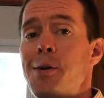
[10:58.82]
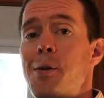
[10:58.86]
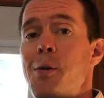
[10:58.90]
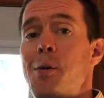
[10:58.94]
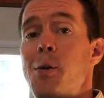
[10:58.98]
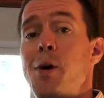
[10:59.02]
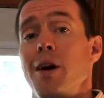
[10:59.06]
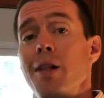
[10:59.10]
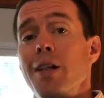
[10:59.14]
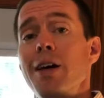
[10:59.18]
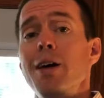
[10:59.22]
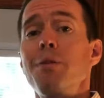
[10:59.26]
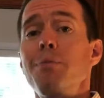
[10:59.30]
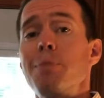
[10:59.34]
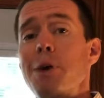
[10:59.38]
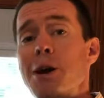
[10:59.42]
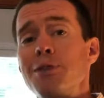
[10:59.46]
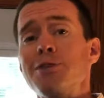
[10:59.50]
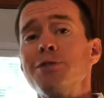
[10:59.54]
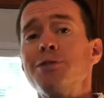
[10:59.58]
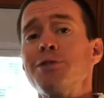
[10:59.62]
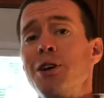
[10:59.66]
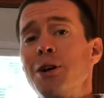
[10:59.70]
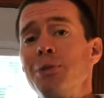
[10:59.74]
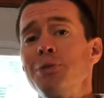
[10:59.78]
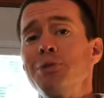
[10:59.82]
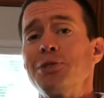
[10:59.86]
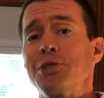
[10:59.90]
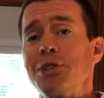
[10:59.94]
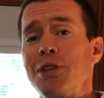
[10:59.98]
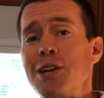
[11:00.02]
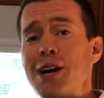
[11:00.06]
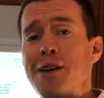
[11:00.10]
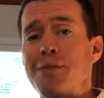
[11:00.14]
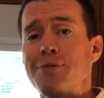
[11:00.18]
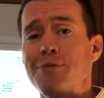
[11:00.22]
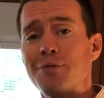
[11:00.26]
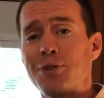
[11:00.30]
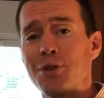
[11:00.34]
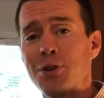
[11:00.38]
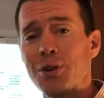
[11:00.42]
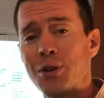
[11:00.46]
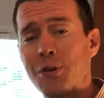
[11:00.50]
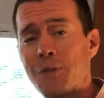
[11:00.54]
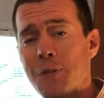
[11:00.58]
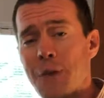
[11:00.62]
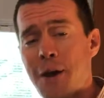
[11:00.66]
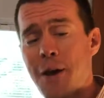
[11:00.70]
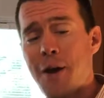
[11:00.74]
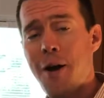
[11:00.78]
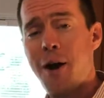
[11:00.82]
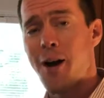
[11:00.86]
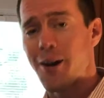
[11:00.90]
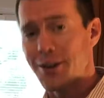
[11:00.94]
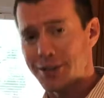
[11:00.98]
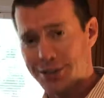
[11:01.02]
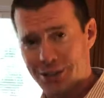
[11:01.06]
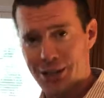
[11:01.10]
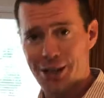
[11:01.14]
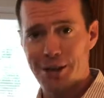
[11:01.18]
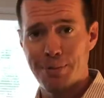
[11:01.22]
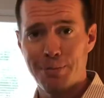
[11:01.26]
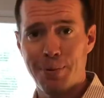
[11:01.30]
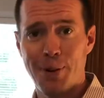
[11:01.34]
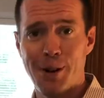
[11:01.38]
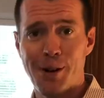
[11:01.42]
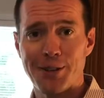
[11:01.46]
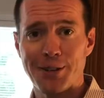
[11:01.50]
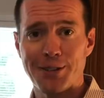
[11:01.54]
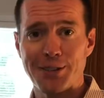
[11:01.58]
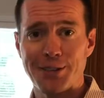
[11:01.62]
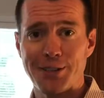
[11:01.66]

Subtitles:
Well, that about sums it up for our 10-part